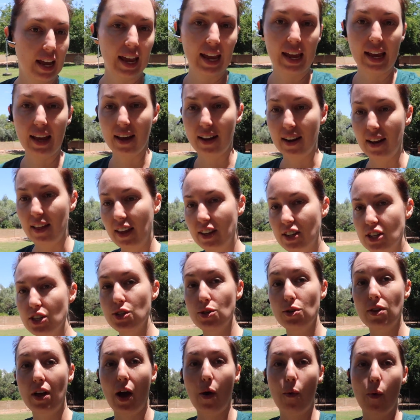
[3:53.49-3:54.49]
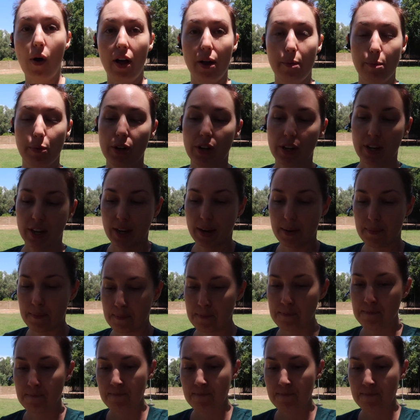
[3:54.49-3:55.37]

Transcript: And I like to do that while I'm cooking.